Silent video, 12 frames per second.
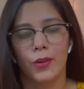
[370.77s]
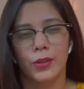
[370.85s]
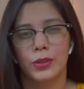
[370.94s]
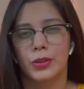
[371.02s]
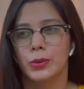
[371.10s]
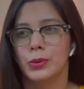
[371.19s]

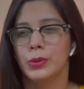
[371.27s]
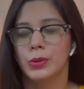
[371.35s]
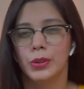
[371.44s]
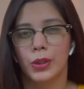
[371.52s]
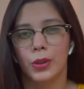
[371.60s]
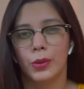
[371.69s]

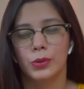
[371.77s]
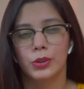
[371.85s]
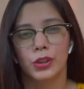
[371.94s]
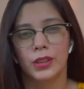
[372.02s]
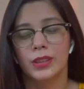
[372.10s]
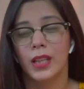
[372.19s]
to
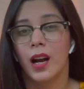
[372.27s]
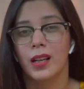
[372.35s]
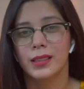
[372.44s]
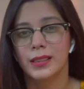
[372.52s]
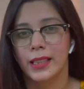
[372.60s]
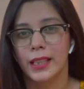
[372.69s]
just
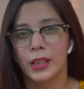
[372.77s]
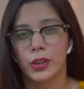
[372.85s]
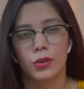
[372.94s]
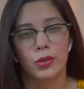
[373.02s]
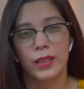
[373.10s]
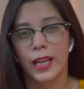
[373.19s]
asking your
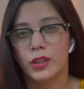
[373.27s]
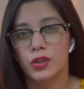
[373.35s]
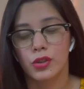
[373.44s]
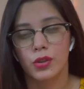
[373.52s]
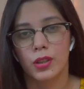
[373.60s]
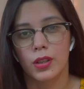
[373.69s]

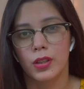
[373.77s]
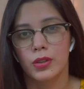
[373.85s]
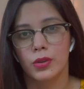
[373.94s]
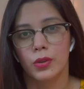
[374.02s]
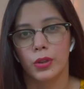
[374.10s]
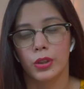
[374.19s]
lecturers
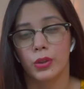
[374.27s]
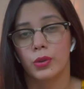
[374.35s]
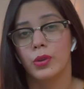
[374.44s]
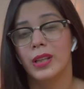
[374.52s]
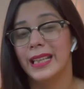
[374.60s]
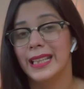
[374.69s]
or your
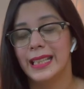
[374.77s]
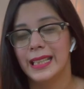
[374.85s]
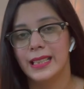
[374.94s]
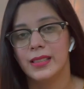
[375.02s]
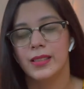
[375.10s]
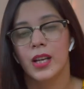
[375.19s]
colleagues